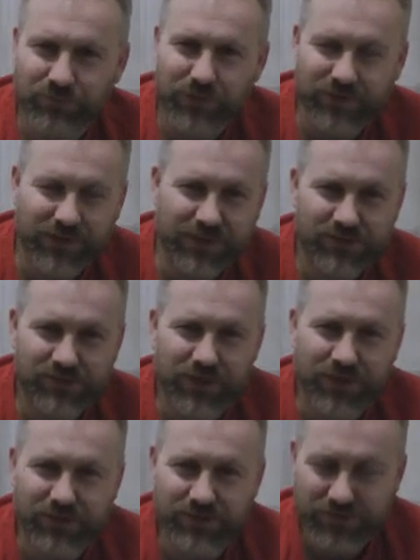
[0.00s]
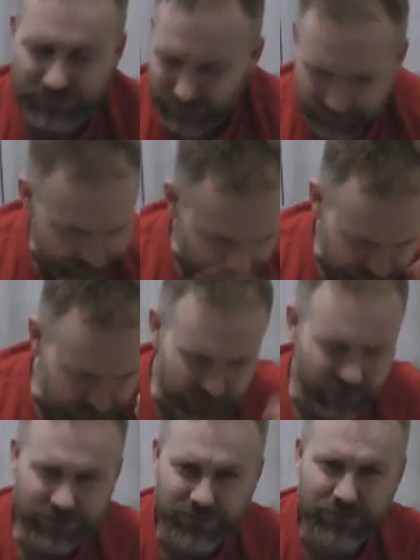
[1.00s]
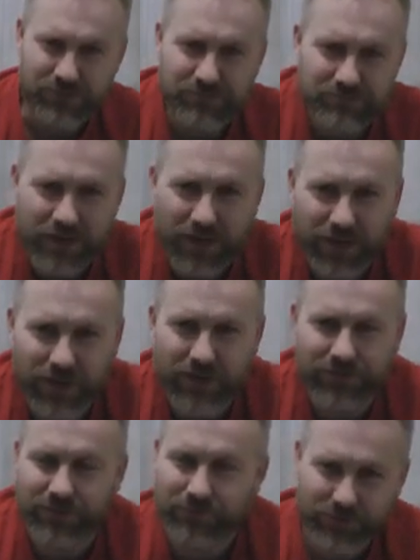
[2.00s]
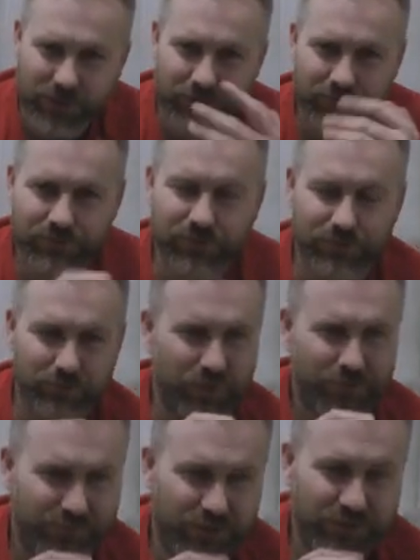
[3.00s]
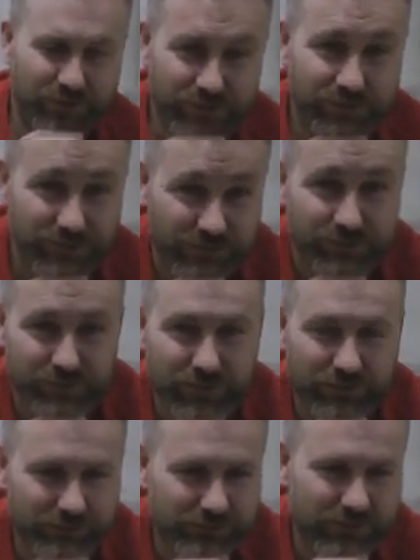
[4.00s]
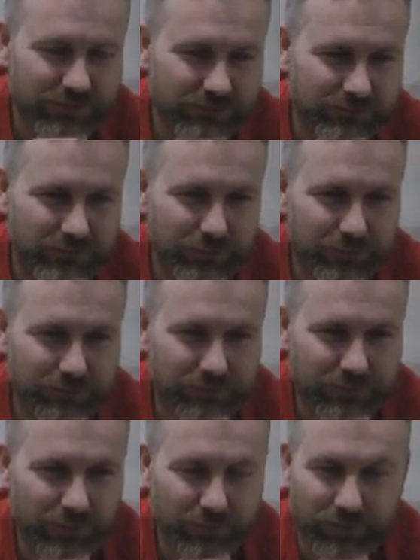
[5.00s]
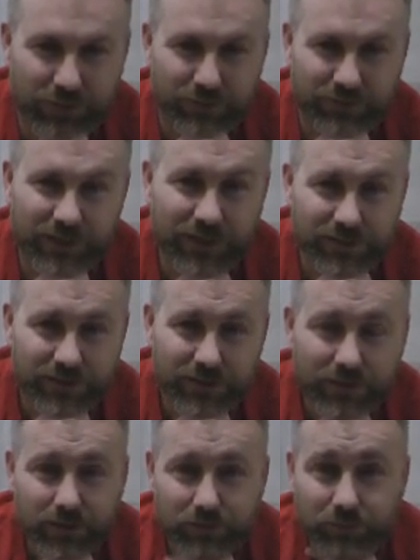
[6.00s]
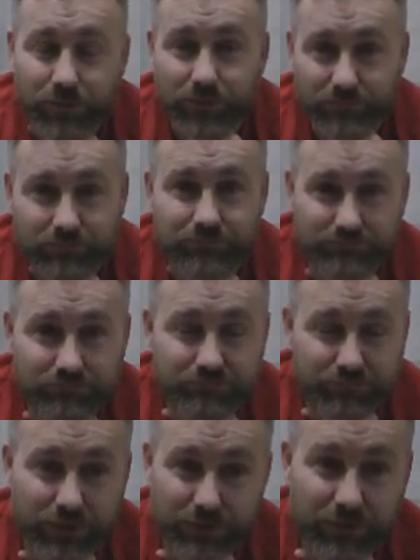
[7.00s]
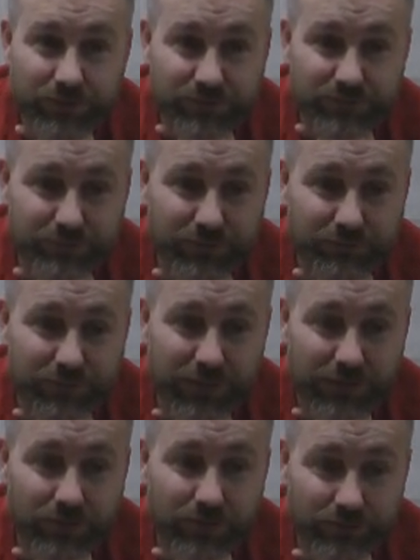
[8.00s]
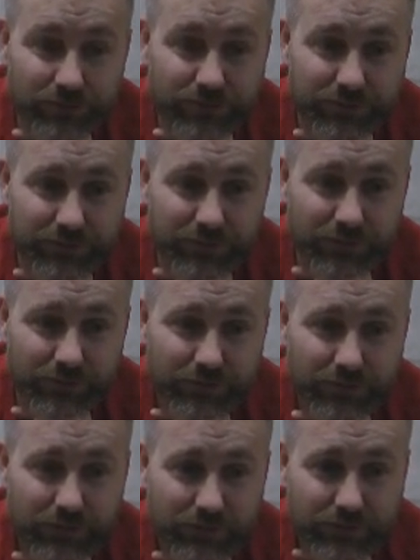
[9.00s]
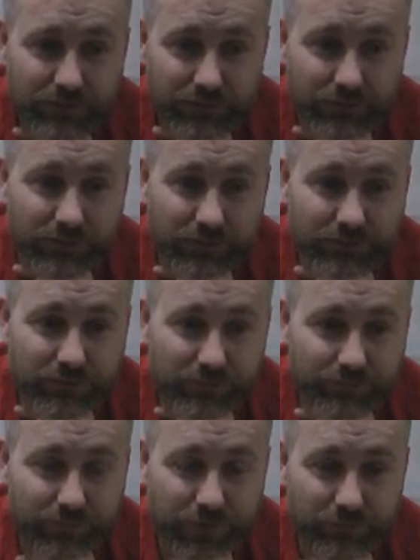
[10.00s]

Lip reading: of my second child, there's been a haiku. Sometimes due to Wi-Fi issues, it's been, you know, a couple of hours late, but pretty much it's been bang on. And I